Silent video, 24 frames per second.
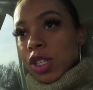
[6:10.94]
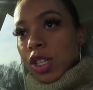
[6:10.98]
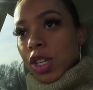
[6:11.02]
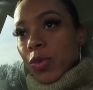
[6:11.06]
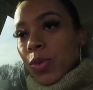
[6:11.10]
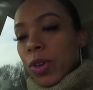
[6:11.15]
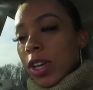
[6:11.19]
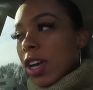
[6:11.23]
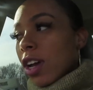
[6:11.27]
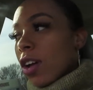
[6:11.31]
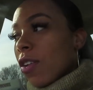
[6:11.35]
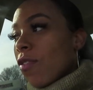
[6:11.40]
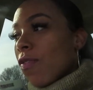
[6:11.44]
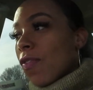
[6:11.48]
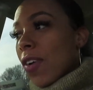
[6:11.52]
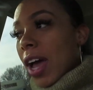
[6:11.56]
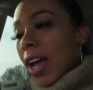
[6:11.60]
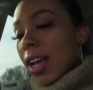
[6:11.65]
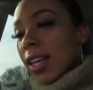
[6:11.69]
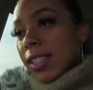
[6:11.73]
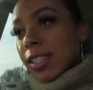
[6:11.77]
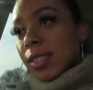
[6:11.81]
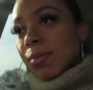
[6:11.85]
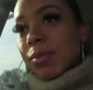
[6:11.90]
So we gonna
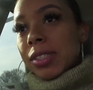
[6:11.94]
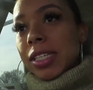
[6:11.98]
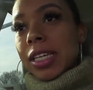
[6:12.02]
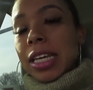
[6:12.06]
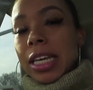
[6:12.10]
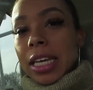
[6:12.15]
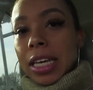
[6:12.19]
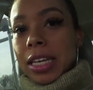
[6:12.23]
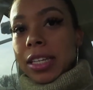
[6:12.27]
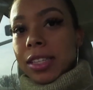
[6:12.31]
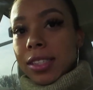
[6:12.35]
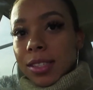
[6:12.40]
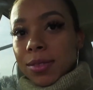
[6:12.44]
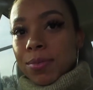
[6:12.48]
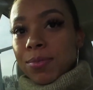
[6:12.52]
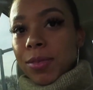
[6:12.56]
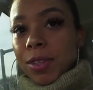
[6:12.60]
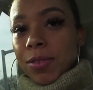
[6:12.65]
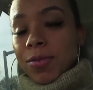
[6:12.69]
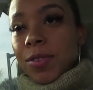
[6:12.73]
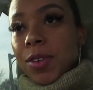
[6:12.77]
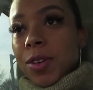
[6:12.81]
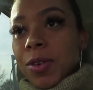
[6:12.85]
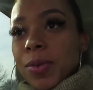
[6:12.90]
find something to eat
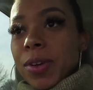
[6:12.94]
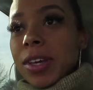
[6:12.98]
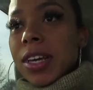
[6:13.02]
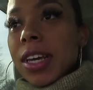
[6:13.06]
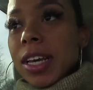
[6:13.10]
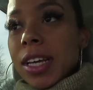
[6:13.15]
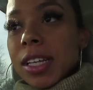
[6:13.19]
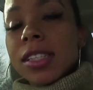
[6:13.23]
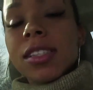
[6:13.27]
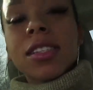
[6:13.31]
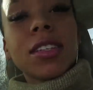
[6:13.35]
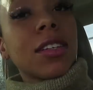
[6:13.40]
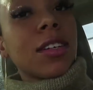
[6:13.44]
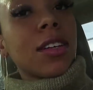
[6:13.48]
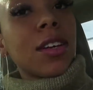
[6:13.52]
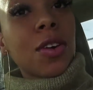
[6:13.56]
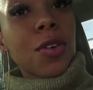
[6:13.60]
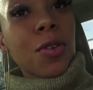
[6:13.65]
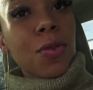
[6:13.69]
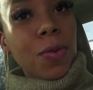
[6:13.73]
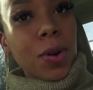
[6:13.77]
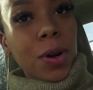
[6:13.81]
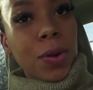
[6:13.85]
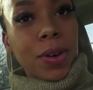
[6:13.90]
before we hit
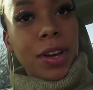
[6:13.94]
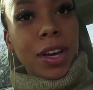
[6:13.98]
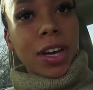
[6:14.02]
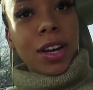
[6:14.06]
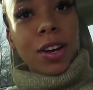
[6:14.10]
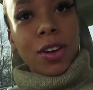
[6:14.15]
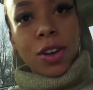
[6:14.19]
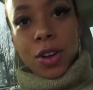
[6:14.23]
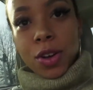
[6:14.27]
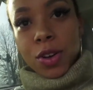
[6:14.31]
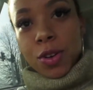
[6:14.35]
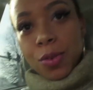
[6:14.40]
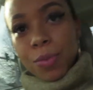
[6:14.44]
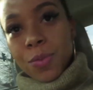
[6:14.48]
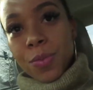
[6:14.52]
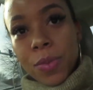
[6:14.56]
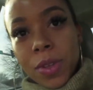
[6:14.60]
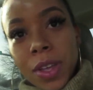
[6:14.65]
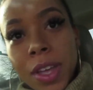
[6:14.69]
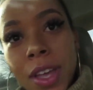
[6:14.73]
where we gotta go.